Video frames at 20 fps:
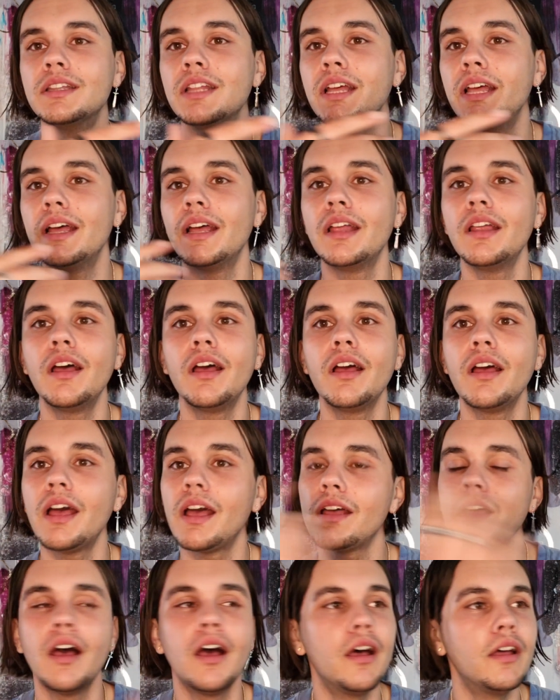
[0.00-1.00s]
that
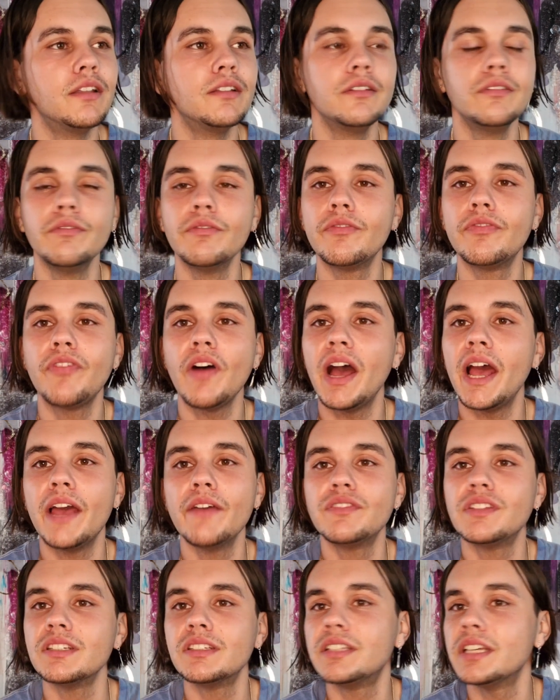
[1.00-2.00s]
earn
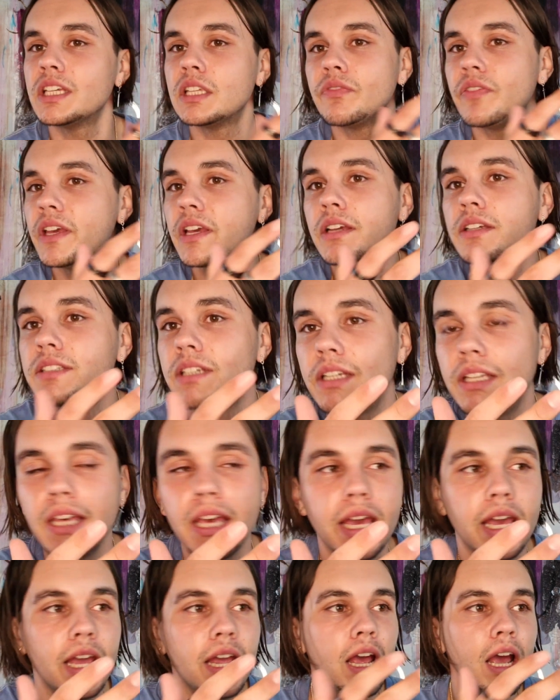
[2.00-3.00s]
5 to 6 figures a
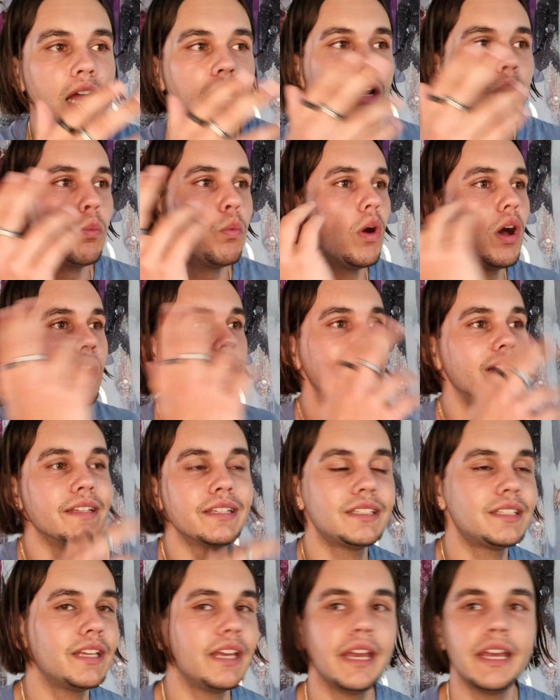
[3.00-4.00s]
year, that work in
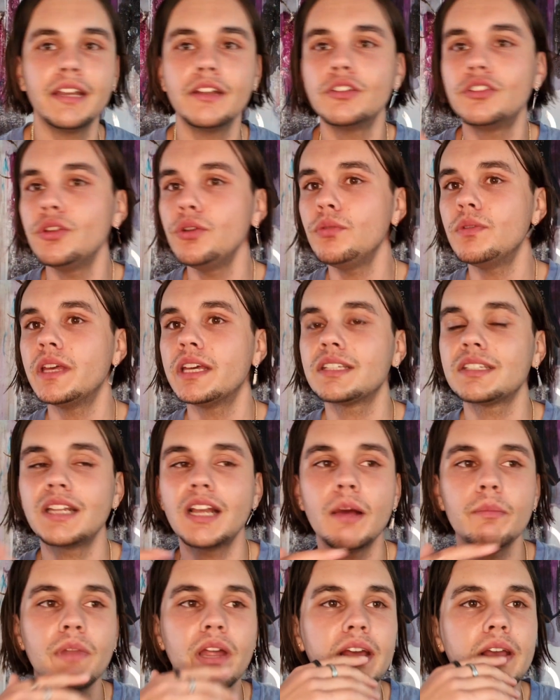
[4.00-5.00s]
the city, that do this.
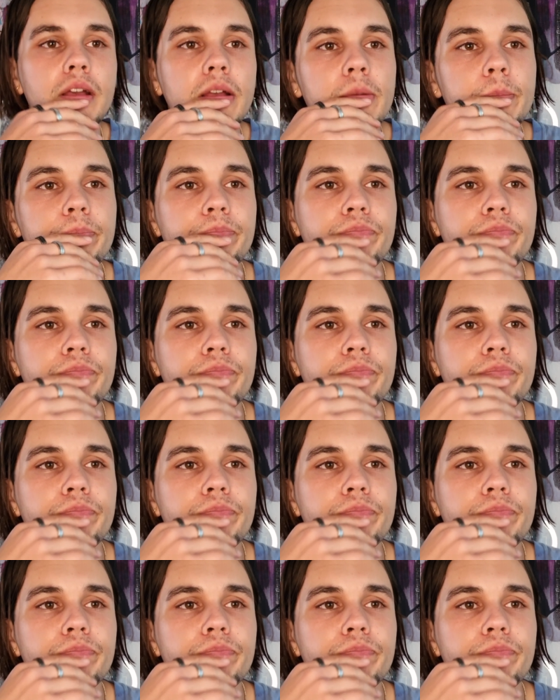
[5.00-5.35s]
And I'm like,